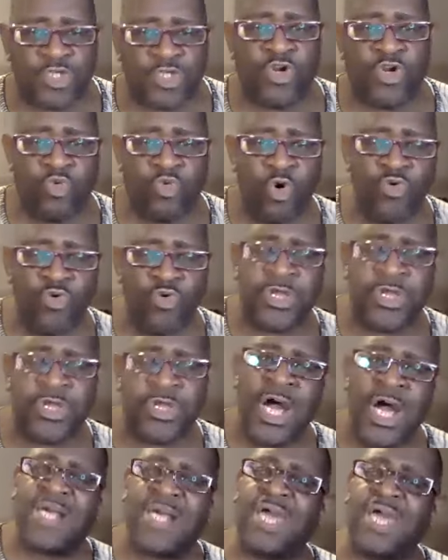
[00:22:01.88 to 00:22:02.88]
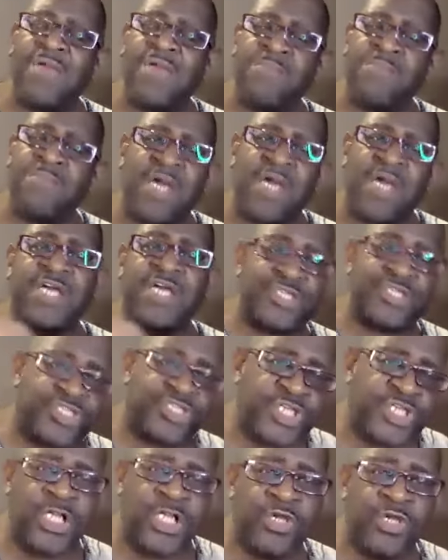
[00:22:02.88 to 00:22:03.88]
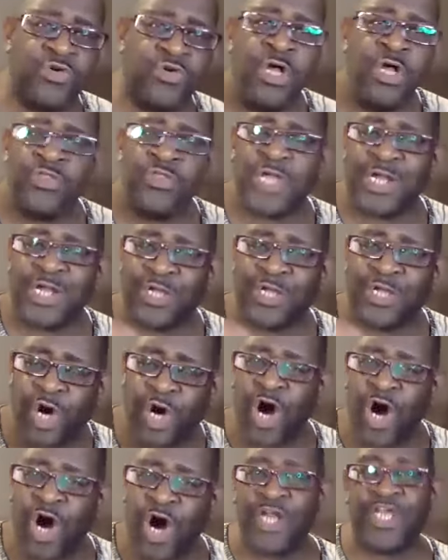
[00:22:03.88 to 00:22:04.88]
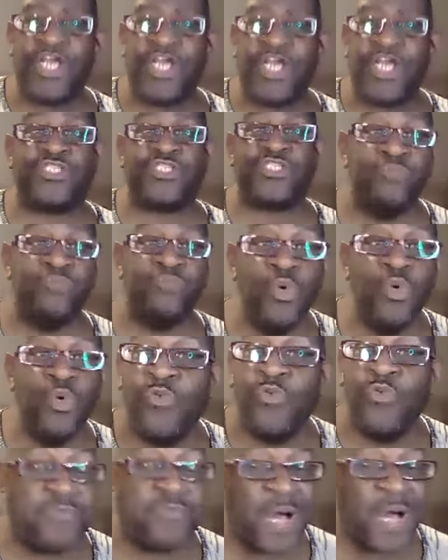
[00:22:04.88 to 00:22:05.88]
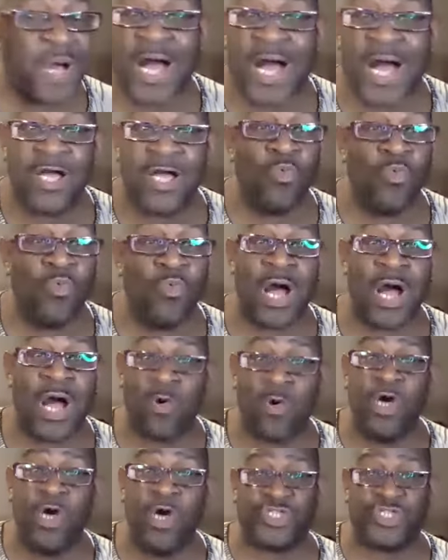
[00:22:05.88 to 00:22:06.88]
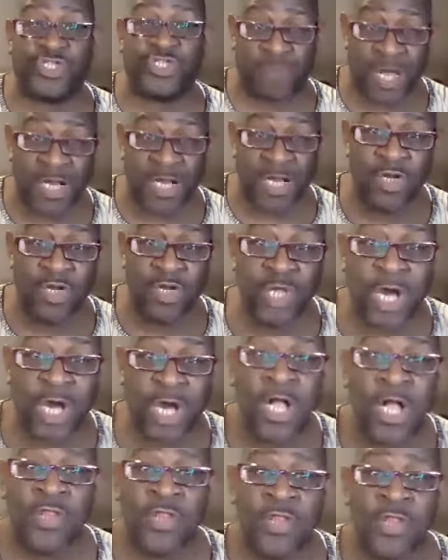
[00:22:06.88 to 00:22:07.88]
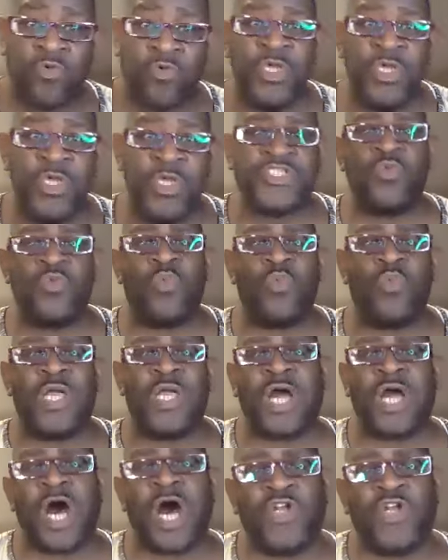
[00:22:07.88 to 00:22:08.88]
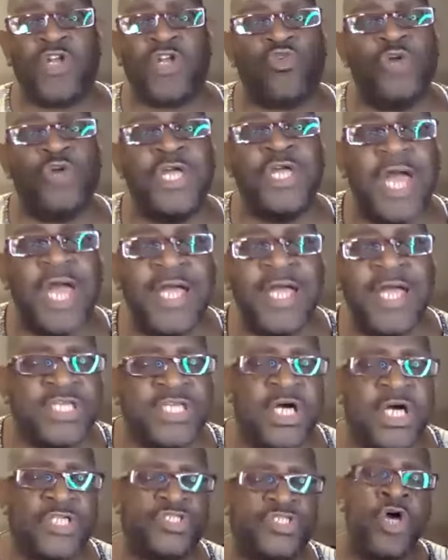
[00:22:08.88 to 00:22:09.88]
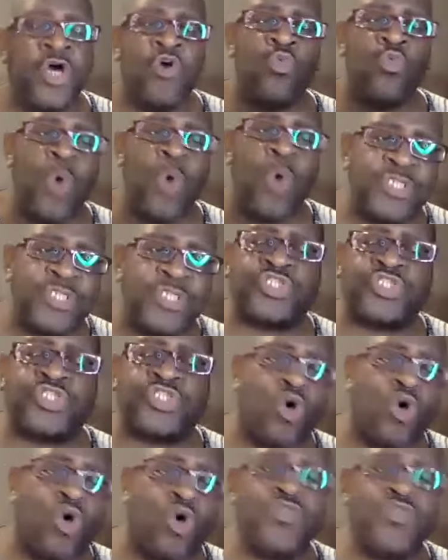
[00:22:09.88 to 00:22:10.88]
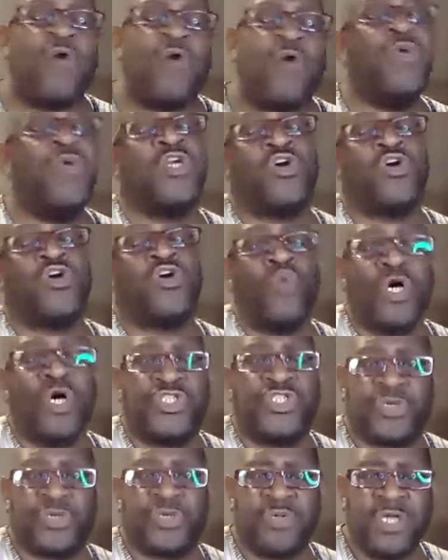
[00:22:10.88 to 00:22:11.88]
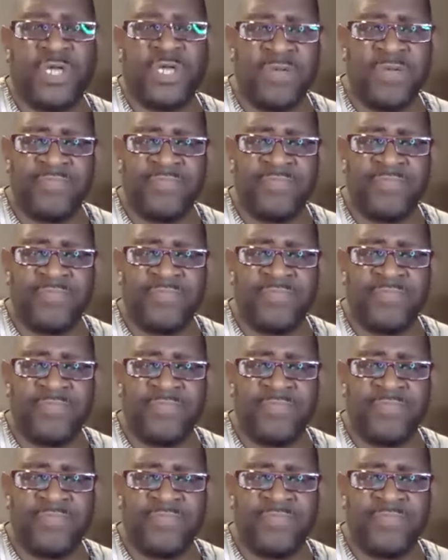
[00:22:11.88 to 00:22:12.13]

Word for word: growth. I came by here to tell you that God is moved by our, our worship. Hallelujah. The reason why God created us was so that we could worship Him